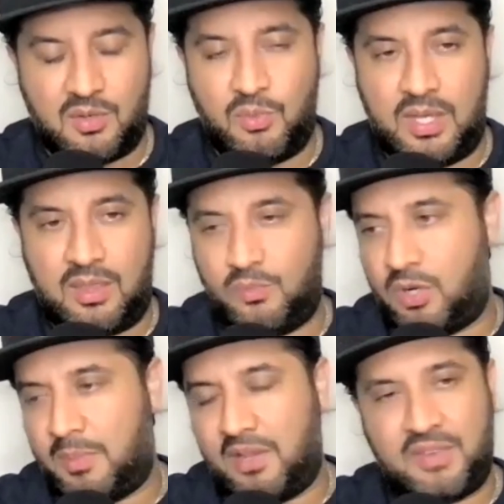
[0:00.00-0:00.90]
with
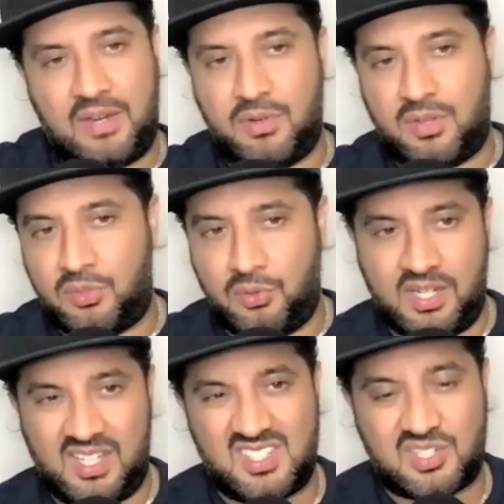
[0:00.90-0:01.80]
one of my favorite thought
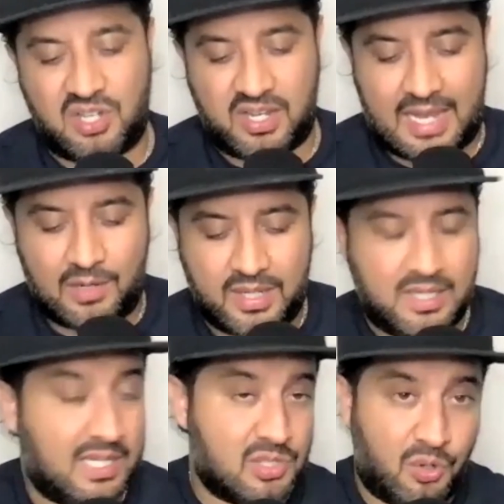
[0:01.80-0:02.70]
leaders, Scott Galloway.
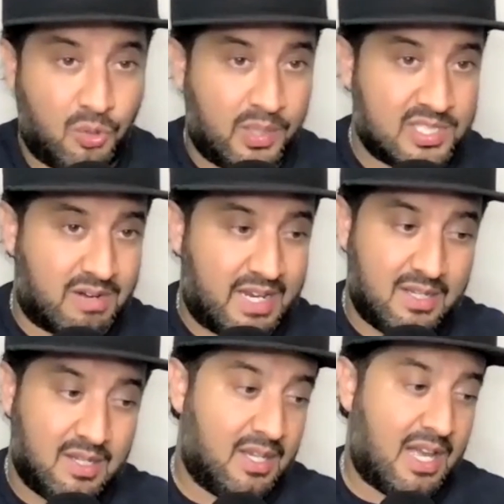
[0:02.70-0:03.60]
He's not always right.
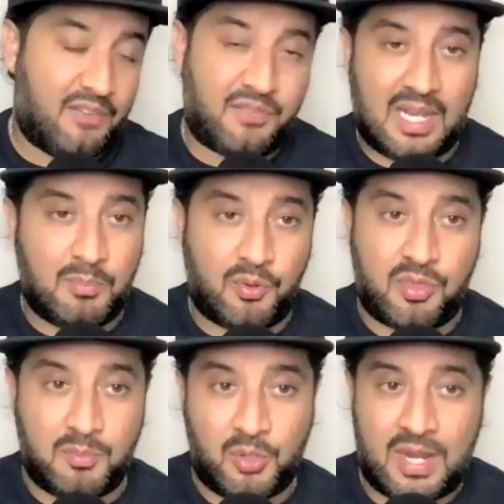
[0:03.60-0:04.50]
I feel like both of
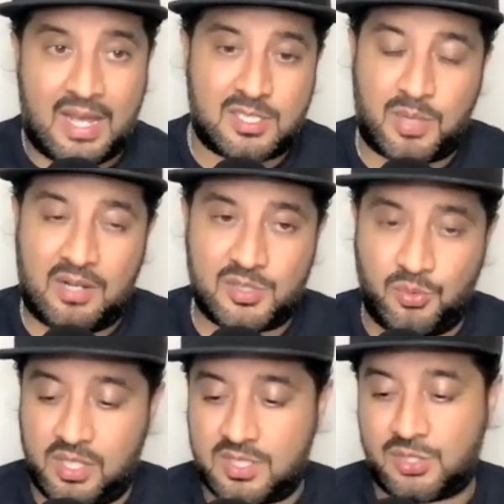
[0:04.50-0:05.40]
them don't know how to pronounce
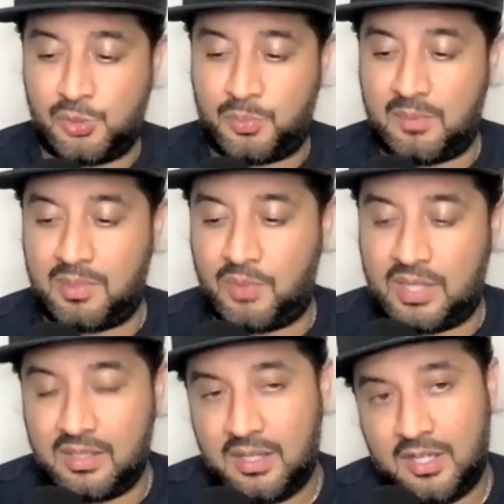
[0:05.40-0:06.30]
words superbly
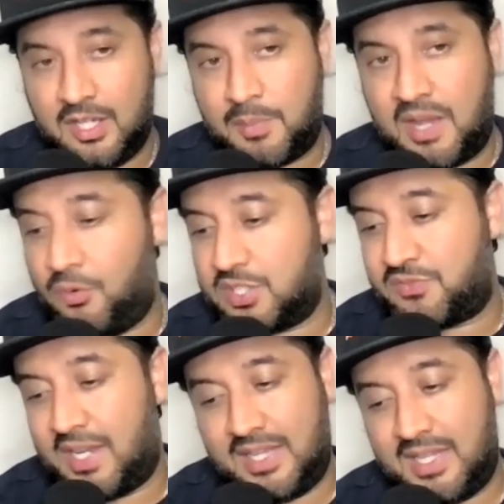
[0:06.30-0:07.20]
well, but I've always
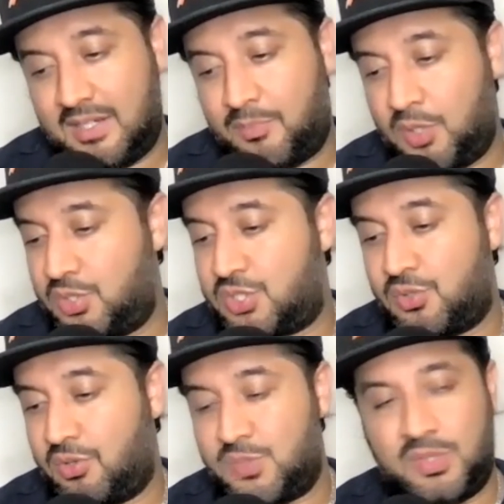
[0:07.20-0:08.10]
felt like they approach
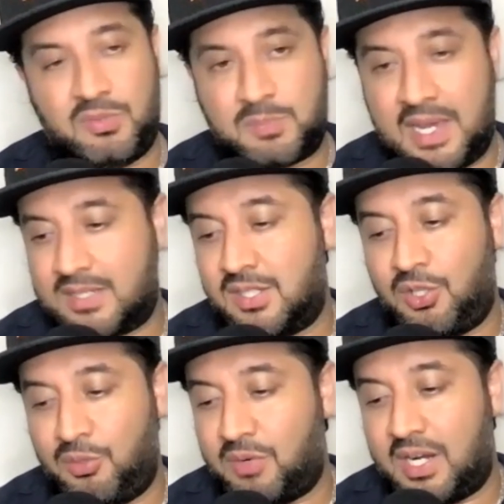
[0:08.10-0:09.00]
stories with respect and
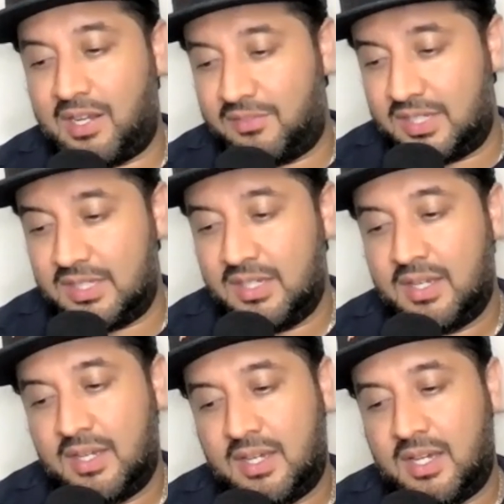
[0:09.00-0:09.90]
humor, and I love it.
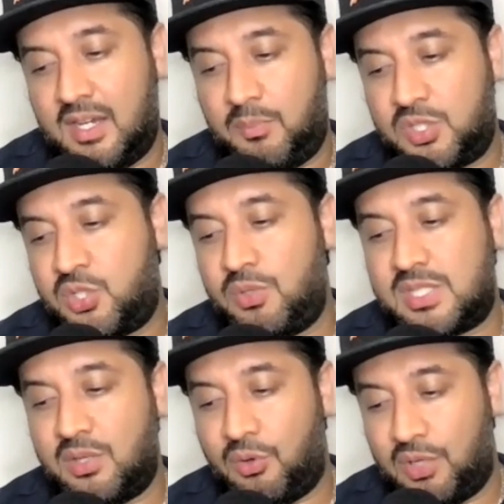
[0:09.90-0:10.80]
Number 2 is
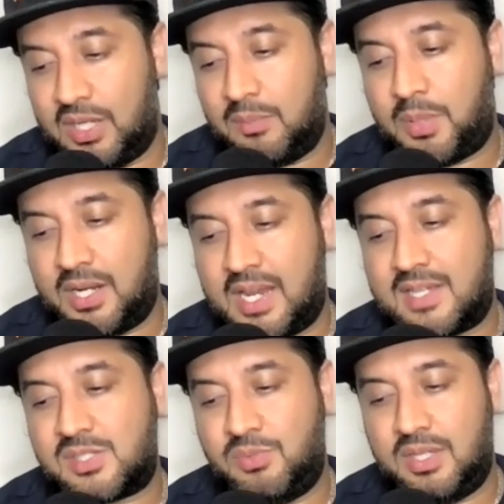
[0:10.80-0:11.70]
the All In
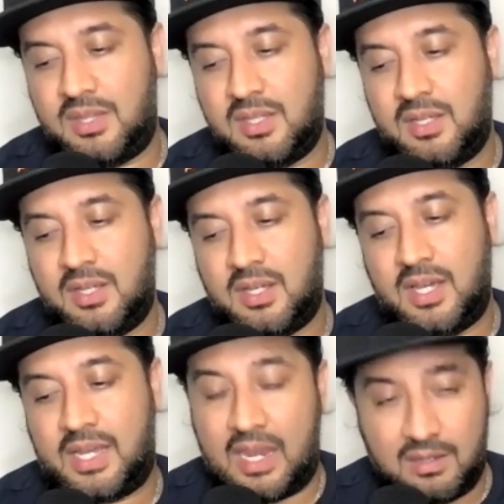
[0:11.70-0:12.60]
podcast with,
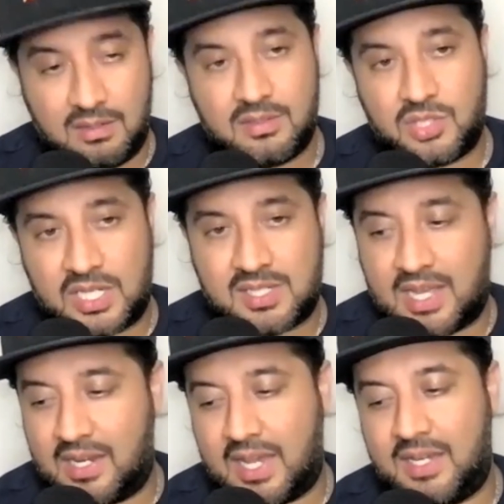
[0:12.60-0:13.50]
again, Jason
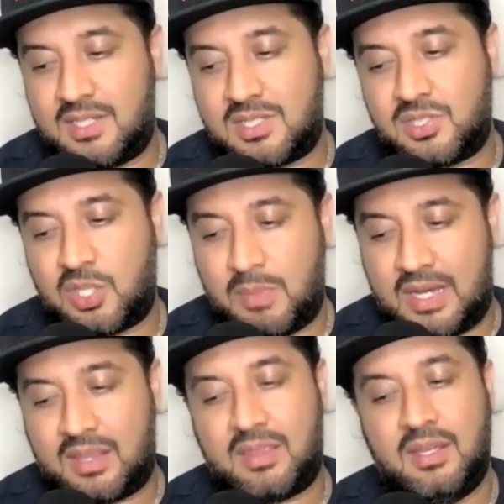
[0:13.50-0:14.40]
Calacanis,
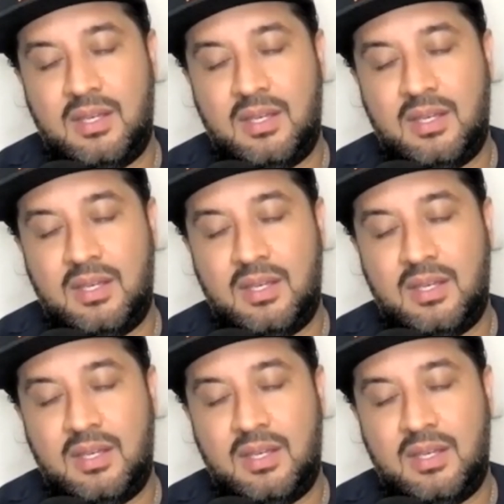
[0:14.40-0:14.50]
Chamath,